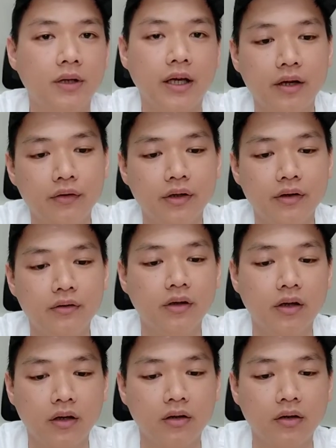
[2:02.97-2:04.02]
area
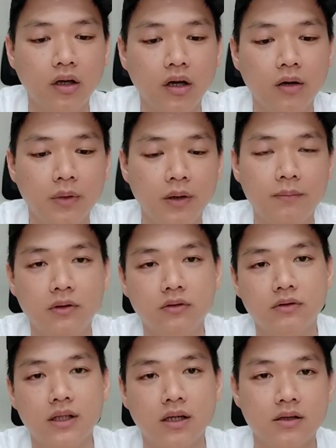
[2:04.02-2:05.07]
and people
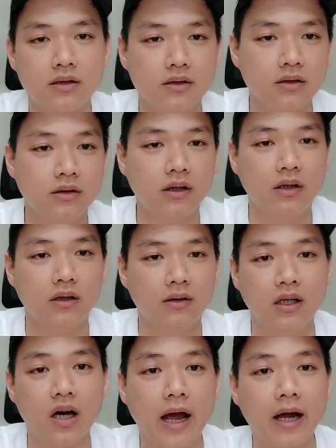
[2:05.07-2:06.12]
just a
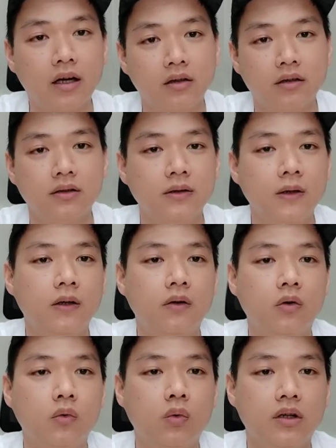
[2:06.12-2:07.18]
hacker who
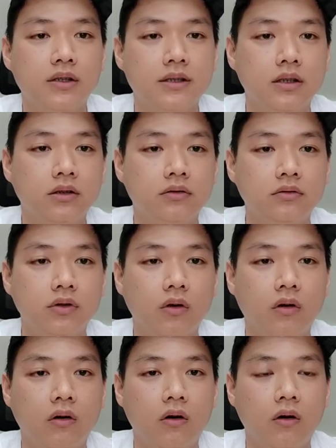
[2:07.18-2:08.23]
want to steal
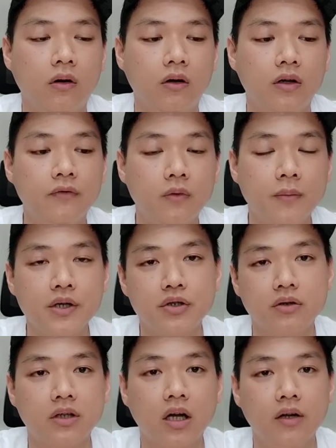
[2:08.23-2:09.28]
your information,
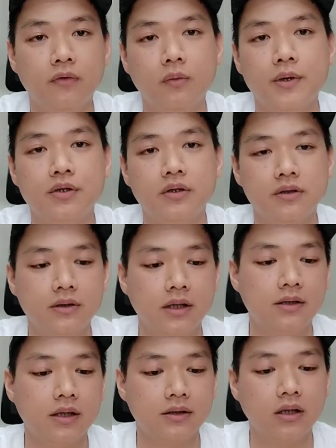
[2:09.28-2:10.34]
card information, they
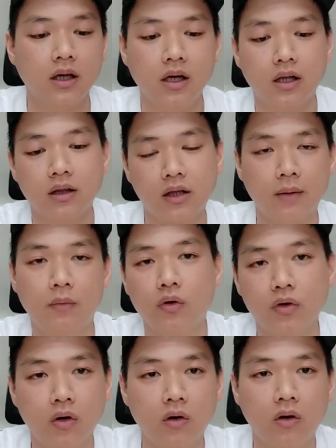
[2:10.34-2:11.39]
just tap on
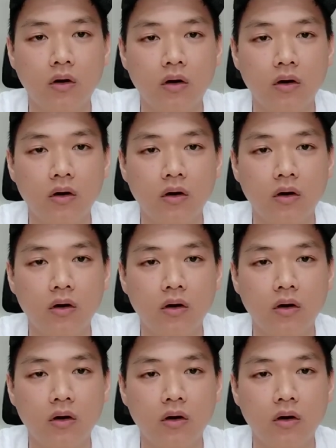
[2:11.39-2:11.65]
your